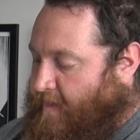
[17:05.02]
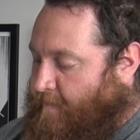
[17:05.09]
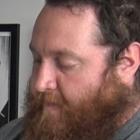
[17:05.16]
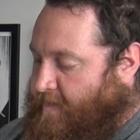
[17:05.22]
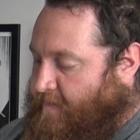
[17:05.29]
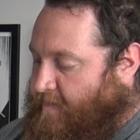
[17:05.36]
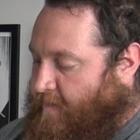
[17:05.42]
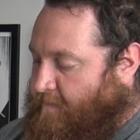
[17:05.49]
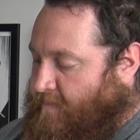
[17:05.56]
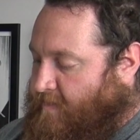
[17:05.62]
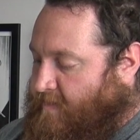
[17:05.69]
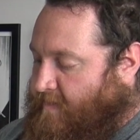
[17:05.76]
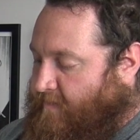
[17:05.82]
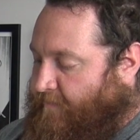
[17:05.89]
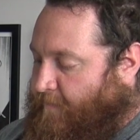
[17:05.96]
You know, when you don't
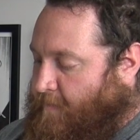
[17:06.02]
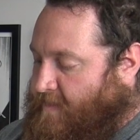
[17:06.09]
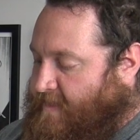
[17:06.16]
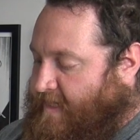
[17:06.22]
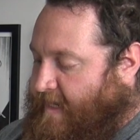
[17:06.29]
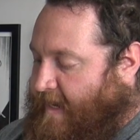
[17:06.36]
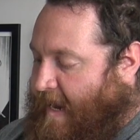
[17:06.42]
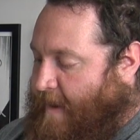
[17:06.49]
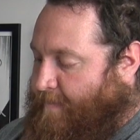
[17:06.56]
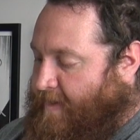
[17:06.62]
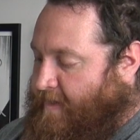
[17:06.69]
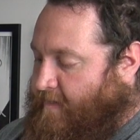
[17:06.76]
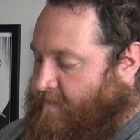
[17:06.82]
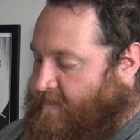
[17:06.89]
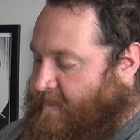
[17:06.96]
foresee it
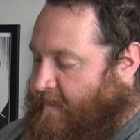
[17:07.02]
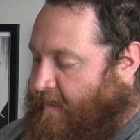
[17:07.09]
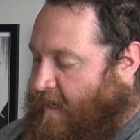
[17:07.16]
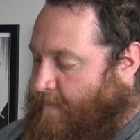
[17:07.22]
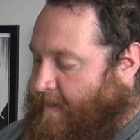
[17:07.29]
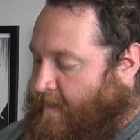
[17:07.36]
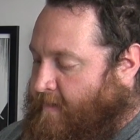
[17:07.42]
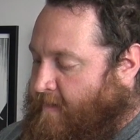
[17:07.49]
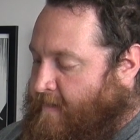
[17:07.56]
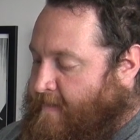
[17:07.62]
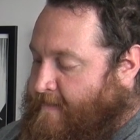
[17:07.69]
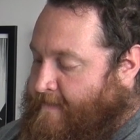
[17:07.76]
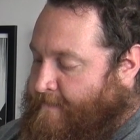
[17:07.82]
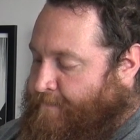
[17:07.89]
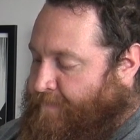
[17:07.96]
happening, you don't see it coming.
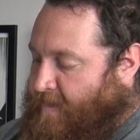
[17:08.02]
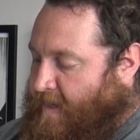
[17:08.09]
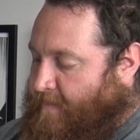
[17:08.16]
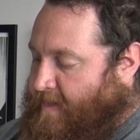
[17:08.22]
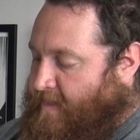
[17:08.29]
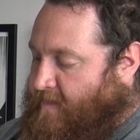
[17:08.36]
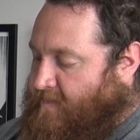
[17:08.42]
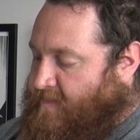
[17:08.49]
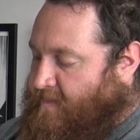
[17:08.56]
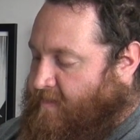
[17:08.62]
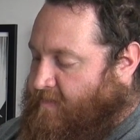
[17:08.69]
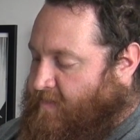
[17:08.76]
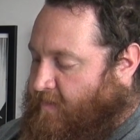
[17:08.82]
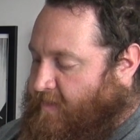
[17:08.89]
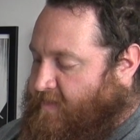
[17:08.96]
I mean,
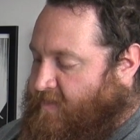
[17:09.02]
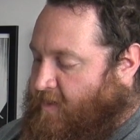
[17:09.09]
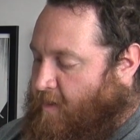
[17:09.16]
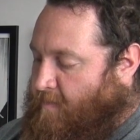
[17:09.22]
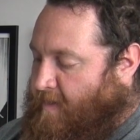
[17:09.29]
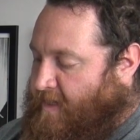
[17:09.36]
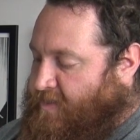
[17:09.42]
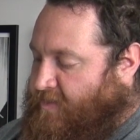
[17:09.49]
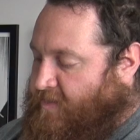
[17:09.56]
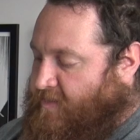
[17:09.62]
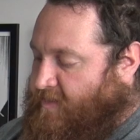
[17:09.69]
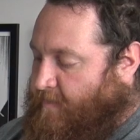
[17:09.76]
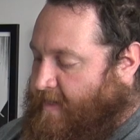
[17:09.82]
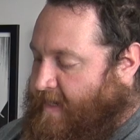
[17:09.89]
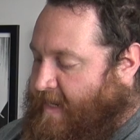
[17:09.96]
there's only so
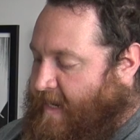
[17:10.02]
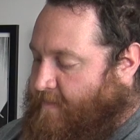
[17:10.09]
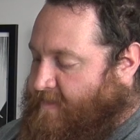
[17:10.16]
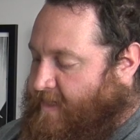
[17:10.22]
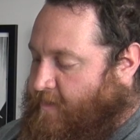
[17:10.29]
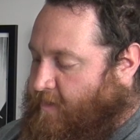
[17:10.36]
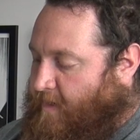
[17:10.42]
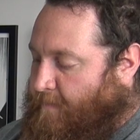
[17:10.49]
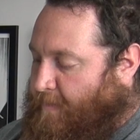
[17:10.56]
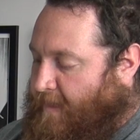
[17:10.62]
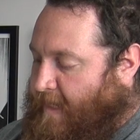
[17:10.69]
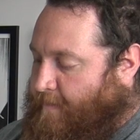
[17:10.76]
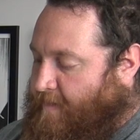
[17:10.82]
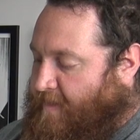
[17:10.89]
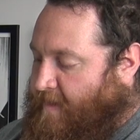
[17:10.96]
many games that you could
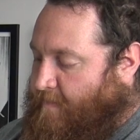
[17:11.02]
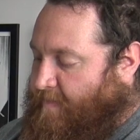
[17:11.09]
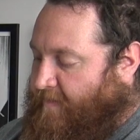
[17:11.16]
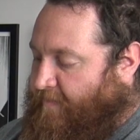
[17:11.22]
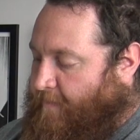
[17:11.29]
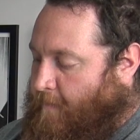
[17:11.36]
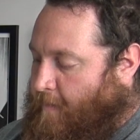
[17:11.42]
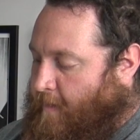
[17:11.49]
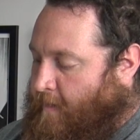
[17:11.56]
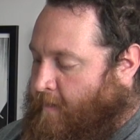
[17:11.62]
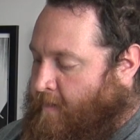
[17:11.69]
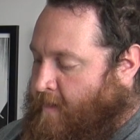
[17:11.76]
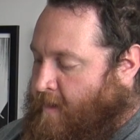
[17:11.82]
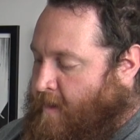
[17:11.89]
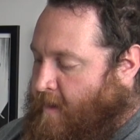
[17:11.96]
play with it
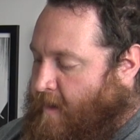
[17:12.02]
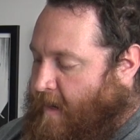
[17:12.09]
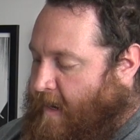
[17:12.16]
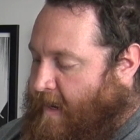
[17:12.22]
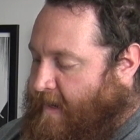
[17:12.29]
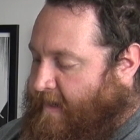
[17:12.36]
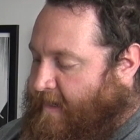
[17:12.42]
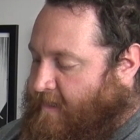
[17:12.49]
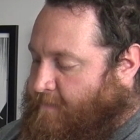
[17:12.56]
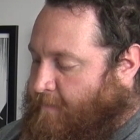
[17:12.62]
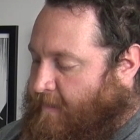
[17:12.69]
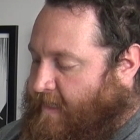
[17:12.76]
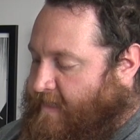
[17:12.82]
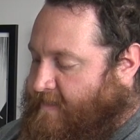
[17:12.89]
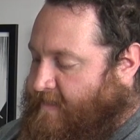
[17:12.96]
before it gets
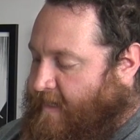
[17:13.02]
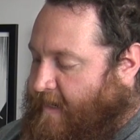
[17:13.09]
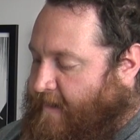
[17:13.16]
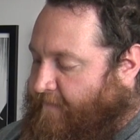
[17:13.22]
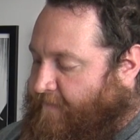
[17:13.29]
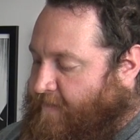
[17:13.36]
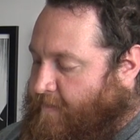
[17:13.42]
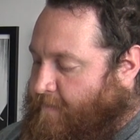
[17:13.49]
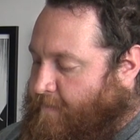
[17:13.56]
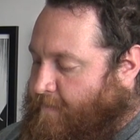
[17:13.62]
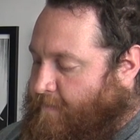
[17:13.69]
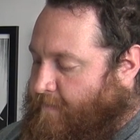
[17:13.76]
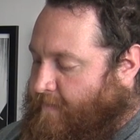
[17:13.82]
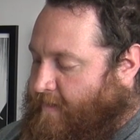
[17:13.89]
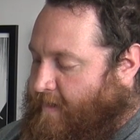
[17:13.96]
released. And if
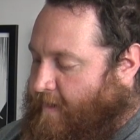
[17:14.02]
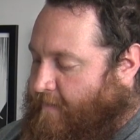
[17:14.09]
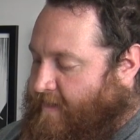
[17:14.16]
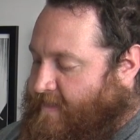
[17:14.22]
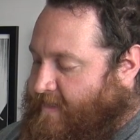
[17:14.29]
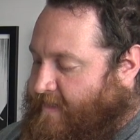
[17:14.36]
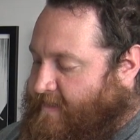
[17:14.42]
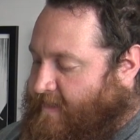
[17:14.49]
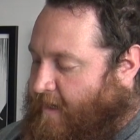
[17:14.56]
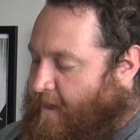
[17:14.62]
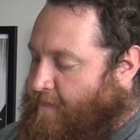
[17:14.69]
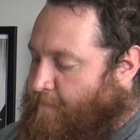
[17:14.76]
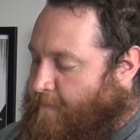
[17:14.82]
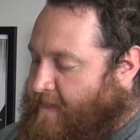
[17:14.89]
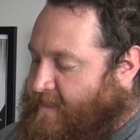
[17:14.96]
you know, it's
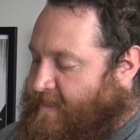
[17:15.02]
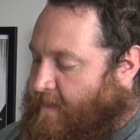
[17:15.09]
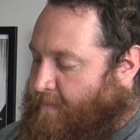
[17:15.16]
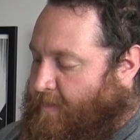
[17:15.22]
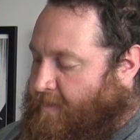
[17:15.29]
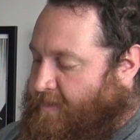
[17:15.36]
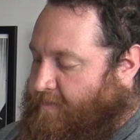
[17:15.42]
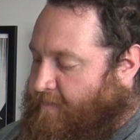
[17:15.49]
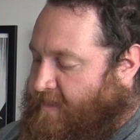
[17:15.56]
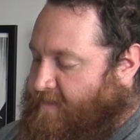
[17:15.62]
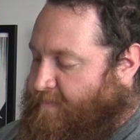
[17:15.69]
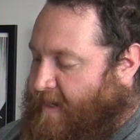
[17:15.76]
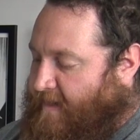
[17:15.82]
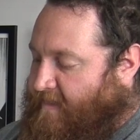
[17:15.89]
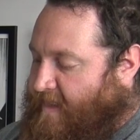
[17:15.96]
unreasonable to
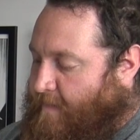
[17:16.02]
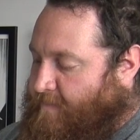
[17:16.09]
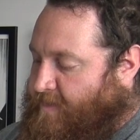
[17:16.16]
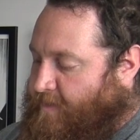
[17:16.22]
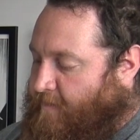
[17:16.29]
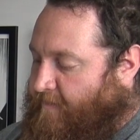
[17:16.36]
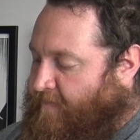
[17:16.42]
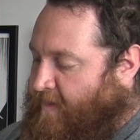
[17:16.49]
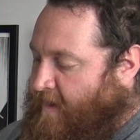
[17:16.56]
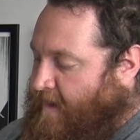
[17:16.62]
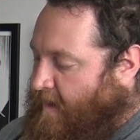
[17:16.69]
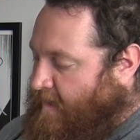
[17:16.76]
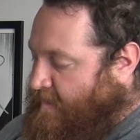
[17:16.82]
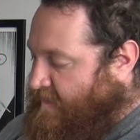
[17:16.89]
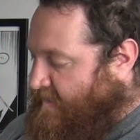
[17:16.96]
expect them to have
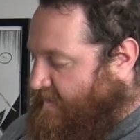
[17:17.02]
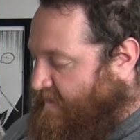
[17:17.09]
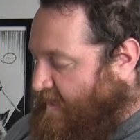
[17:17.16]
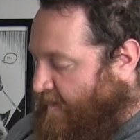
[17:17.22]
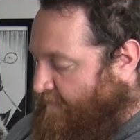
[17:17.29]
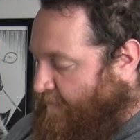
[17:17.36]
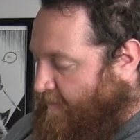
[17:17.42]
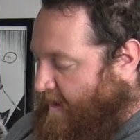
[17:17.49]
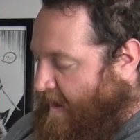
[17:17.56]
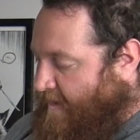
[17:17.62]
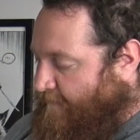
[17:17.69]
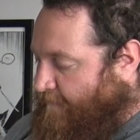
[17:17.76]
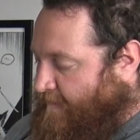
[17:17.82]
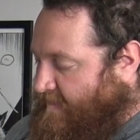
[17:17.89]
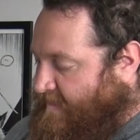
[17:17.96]
discovered
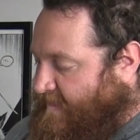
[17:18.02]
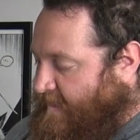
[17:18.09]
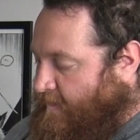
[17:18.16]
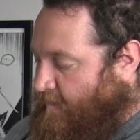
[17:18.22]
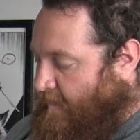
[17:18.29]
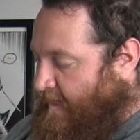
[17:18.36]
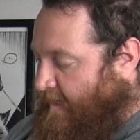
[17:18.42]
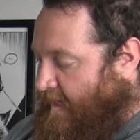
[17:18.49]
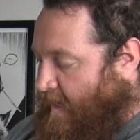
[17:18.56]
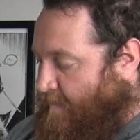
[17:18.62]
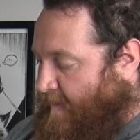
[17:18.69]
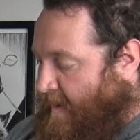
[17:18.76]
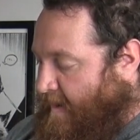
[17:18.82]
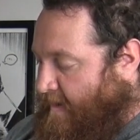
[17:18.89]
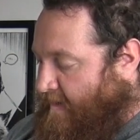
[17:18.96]
every single
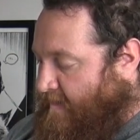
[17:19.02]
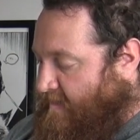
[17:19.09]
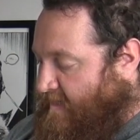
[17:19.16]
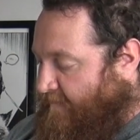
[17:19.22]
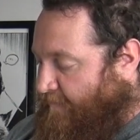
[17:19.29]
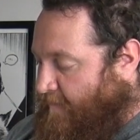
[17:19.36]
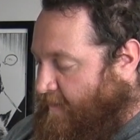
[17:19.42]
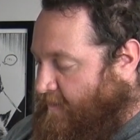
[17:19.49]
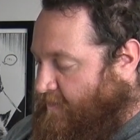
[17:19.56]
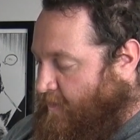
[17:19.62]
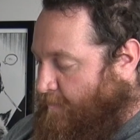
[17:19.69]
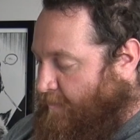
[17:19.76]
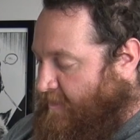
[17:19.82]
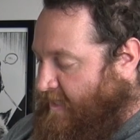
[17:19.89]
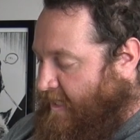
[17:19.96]
hiccup and different
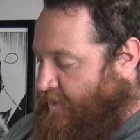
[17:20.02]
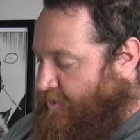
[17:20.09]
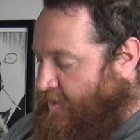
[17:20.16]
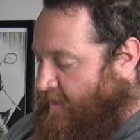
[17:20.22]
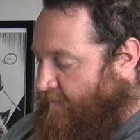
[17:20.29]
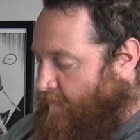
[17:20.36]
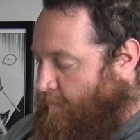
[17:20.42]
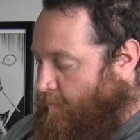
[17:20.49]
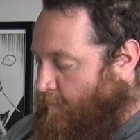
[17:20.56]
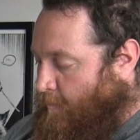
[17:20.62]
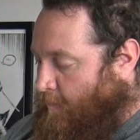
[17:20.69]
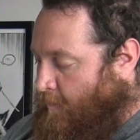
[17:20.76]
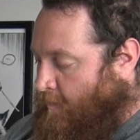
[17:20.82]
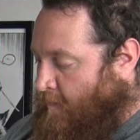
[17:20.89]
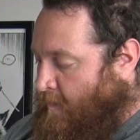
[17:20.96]
interpretation of the
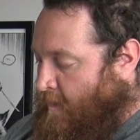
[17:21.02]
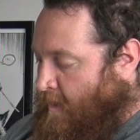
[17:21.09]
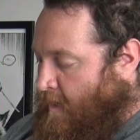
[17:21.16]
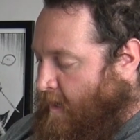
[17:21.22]
rule